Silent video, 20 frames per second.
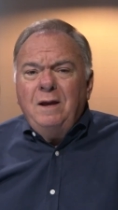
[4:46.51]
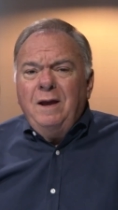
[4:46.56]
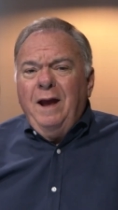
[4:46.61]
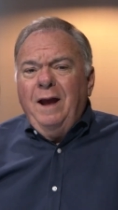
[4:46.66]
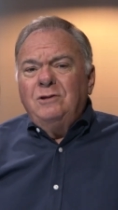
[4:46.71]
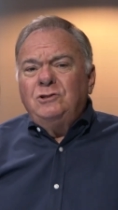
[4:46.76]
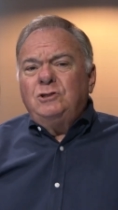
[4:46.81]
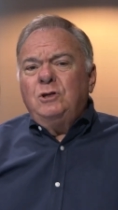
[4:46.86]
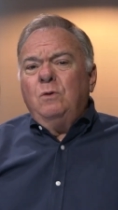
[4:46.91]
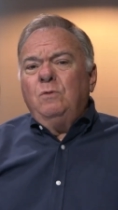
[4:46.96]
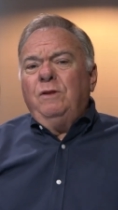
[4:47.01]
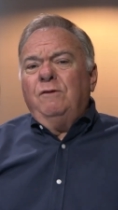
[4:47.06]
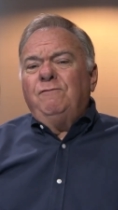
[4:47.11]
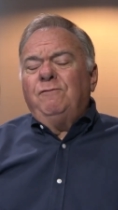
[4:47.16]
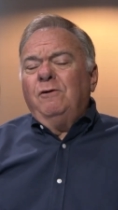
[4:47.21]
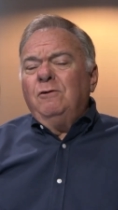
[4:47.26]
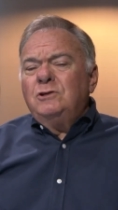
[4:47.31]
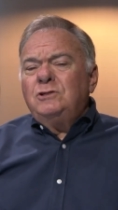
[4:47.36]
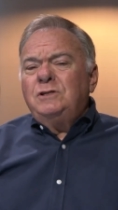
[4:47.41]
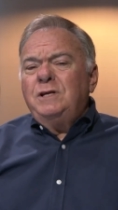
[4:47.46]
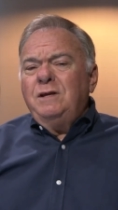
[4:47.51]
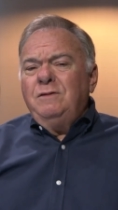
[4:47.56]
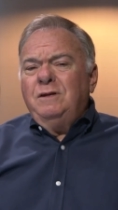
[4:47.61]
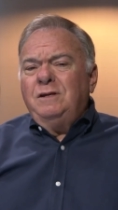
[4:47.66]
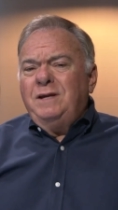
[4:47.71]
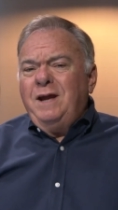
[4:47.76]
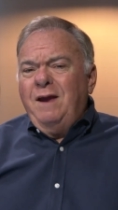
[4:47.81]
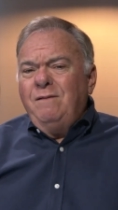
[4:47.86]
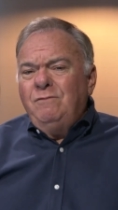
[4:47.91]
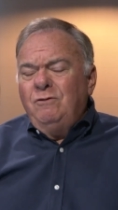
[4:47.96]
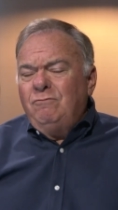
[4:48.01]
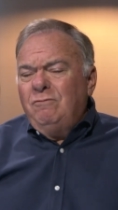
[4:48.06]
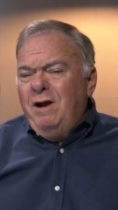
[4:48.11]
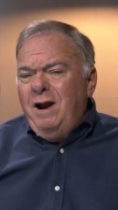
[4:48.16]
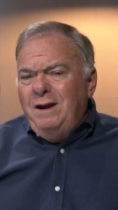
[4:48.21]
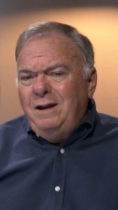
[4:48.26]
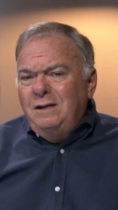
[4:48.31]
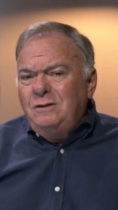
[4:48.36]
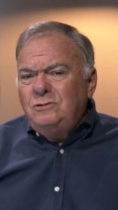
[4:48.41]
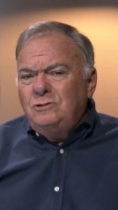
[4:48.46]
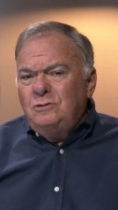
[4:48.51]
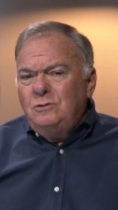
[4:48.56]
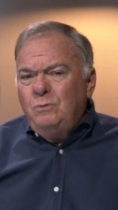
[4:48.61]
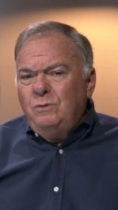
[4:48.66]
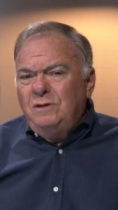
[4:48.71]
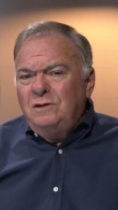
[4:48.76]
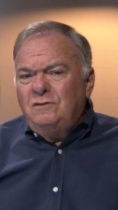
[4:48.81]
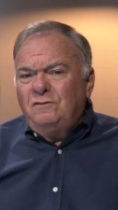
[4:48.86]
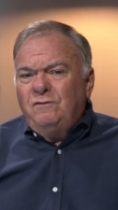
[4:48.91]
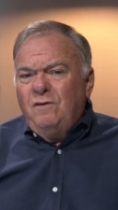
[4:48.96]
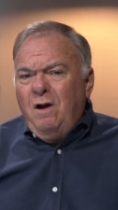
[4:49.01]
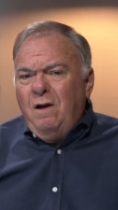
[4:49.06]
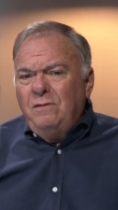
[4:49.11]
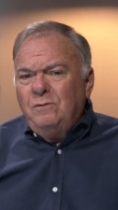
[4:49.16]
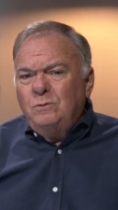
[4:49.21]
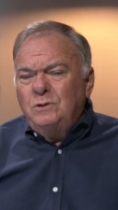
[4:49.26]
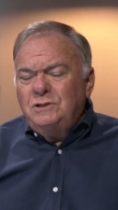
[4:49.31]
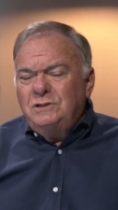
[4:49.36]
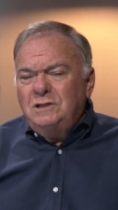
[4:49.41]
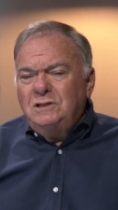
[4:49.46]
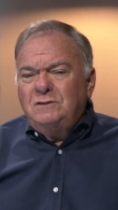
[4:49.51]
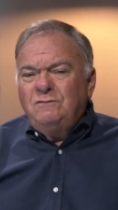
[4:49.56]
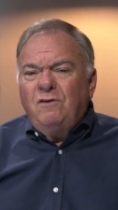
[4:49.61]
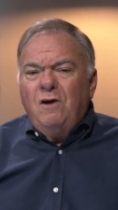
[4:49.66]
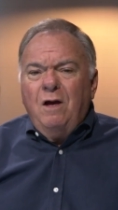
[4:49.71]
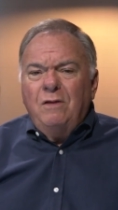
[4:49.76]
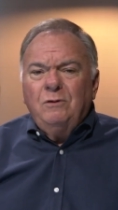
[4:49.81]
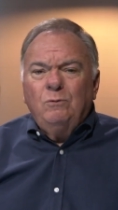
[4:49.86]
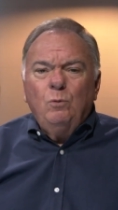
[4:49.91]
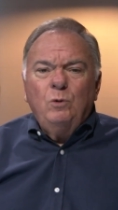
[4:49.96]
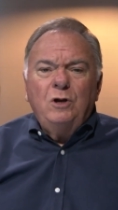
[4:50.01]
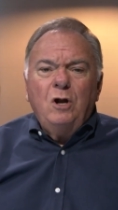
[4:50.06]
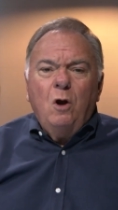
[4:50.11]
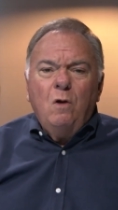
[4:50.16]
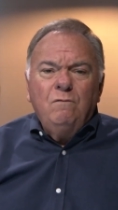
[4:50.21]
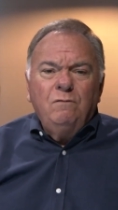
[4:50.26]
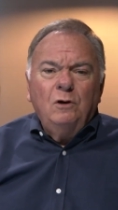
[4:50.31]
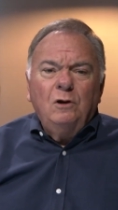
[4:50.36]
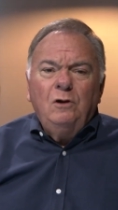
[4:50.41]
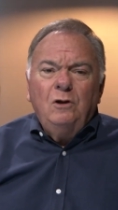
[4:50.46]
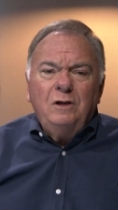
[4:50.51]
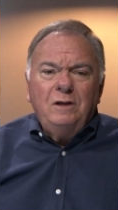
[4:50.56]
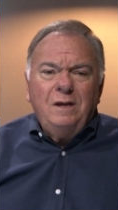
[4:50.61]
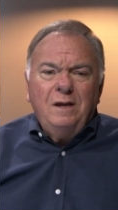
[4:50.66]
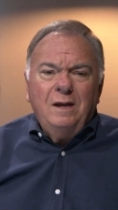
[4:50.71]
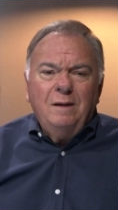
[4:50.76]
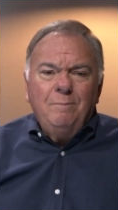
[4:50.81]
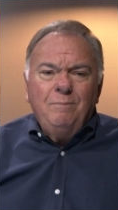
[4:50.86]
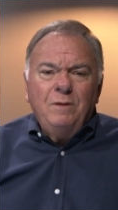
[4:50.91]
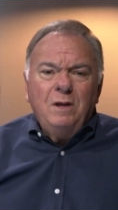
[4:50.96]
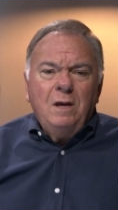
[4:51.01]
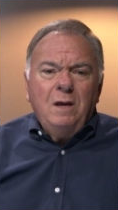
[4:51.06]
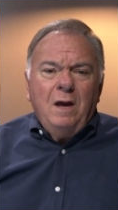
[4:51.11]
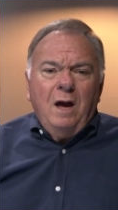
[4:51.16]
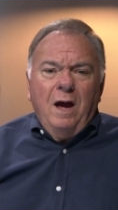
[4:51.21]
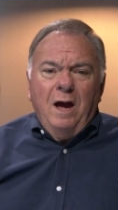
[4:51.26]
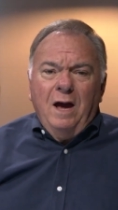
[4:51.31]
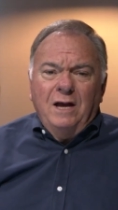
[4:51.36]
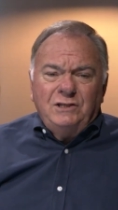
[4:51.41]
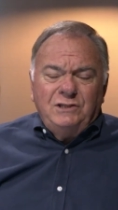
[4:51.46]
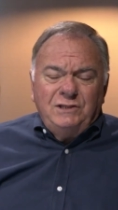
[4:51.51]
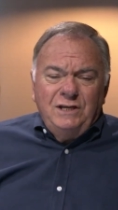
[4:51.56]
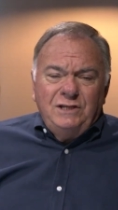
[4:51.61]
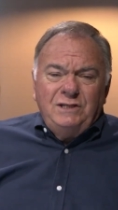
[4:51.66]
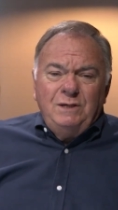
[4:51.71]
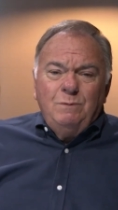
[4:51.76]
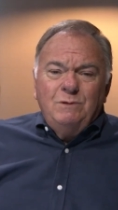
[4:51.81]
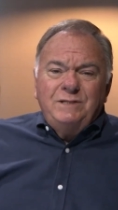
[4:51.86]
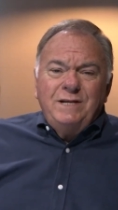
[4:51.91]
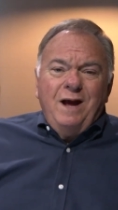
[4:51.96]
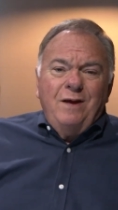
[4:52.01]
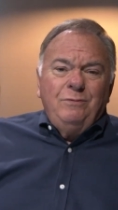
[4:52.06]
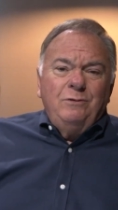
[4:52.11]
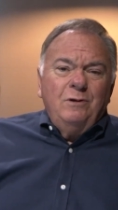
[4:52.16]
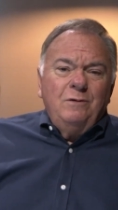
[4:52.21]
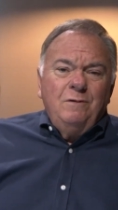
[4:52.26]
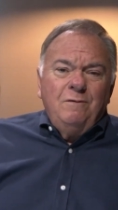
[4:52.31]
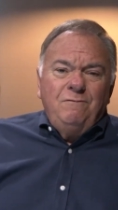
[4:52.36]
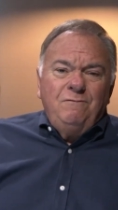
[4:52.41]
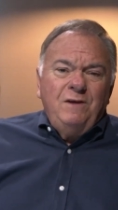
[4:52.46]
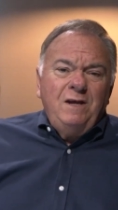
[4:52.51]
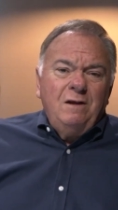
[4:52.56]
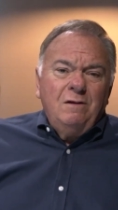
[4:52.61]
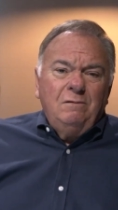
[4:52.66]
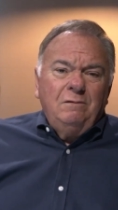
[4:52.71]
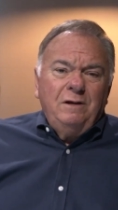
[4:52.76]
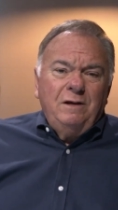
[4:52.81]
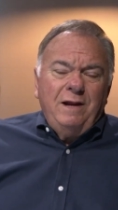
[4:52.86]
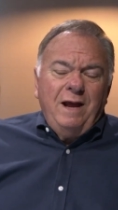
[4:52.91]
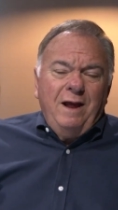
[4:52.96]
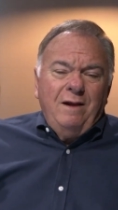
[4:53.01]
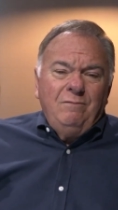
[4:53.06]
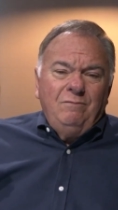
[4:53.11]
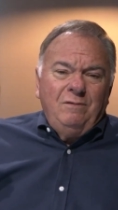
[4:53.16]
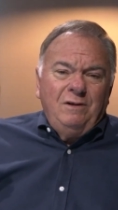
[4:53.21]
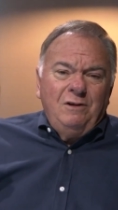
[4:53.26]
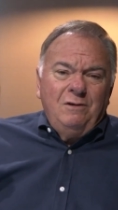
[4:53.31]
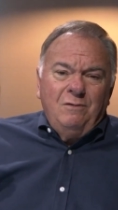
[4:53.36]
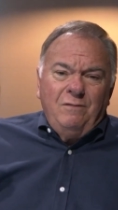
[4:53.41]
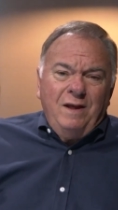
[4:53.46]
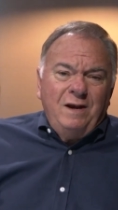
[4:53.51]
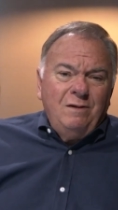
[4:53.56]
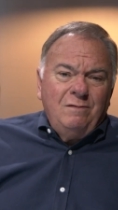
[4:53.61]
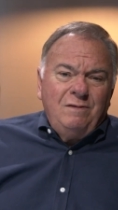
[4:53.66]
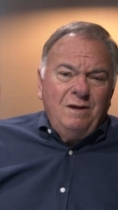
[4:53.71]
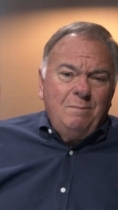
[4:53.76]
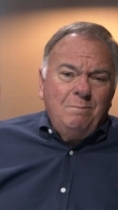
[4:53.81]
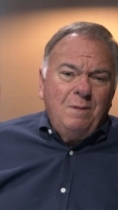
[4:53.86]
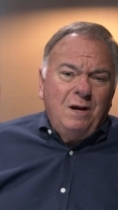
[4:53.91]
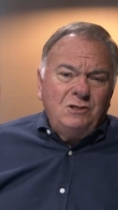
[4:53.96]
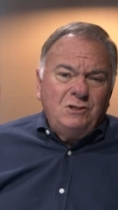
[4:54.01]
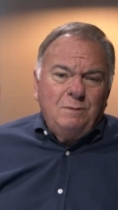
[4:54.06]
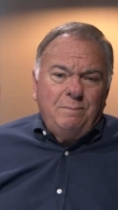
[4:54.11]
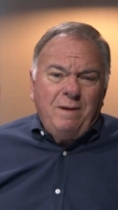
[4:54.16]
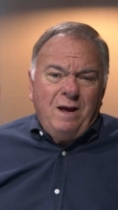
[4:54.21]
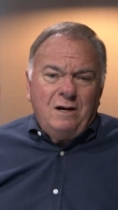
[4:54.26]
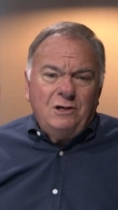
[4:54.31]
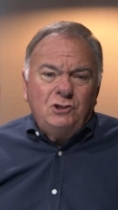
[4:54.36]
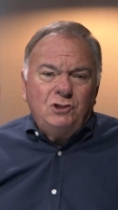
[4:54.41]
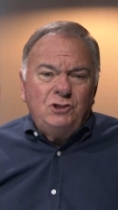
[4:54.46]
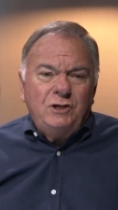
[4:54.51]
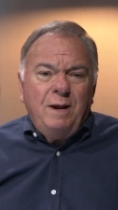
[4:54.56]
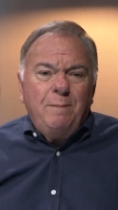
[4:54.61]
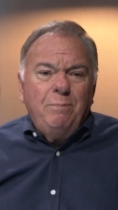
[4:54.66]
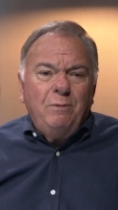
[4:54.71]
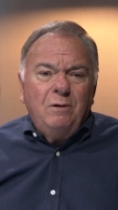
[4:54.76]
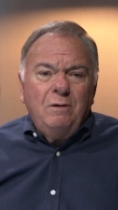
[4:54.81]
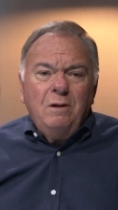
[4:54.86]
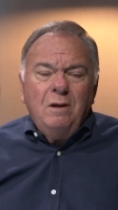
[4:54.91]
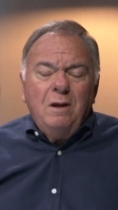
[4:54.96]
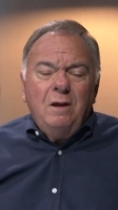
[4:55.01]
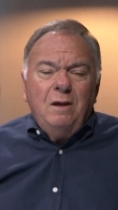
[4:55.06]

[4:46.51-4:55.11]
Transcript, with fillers: And so the first thing that David ran into with his father was his father would overlook him. Uh, since he was out there in the field and, and, you know, they didn't think much about a shepherd,